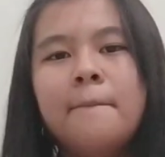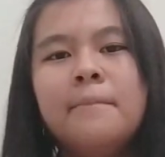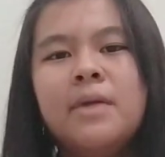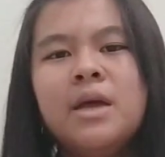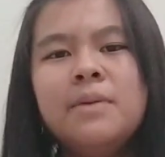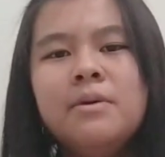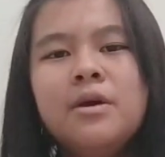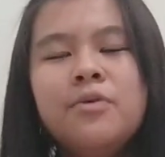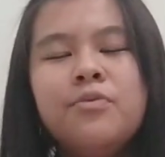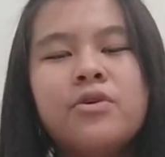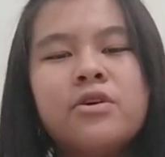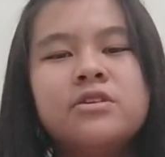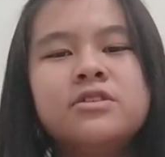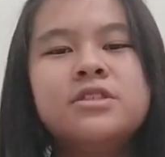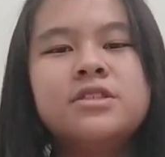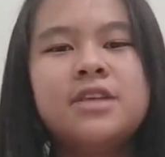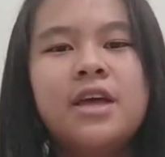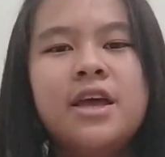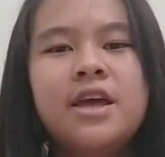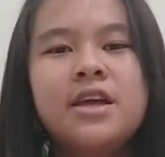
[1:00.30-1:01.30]
Maybe we're
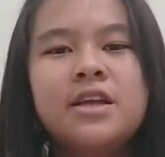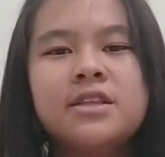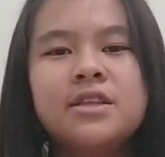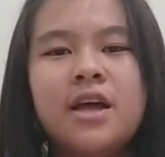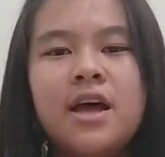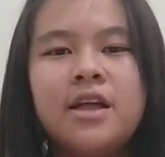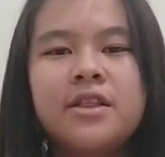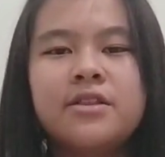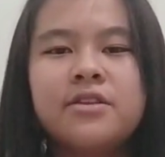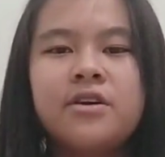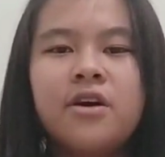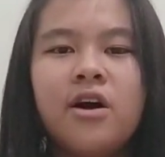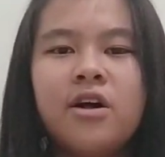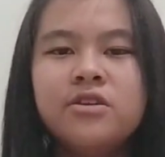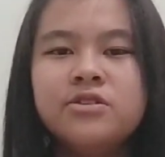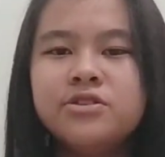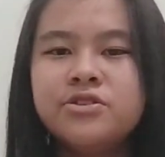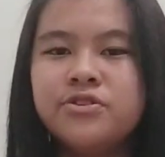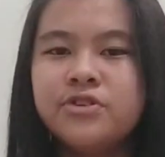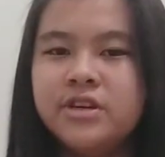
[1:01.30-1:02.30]
saying that
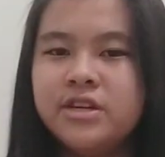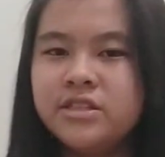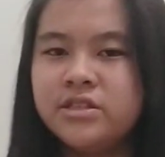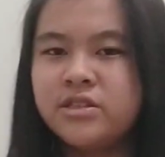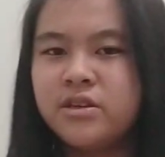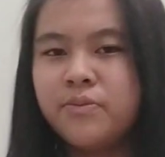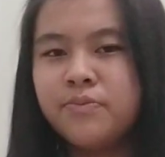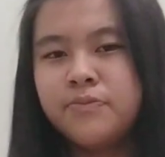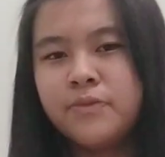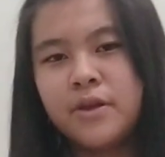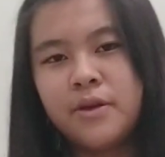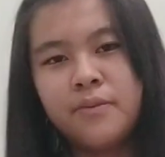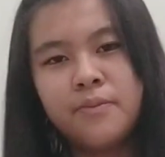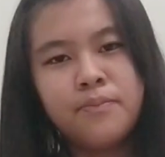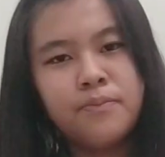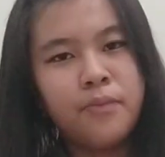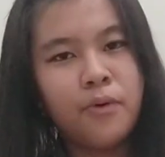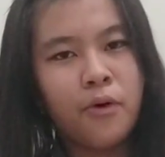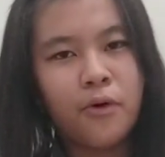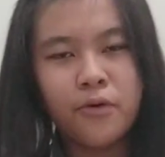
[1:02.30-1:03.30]
culture is something
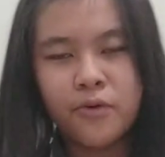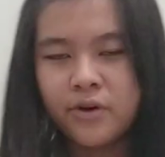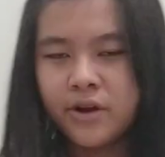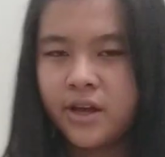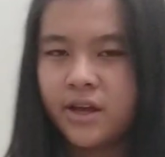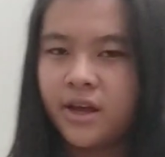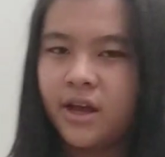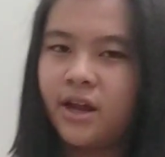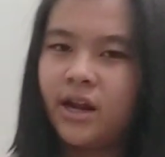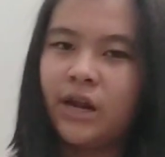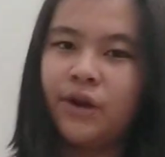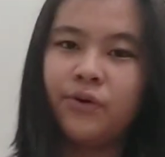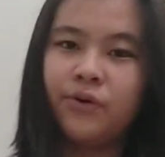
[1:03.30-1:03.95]
boring and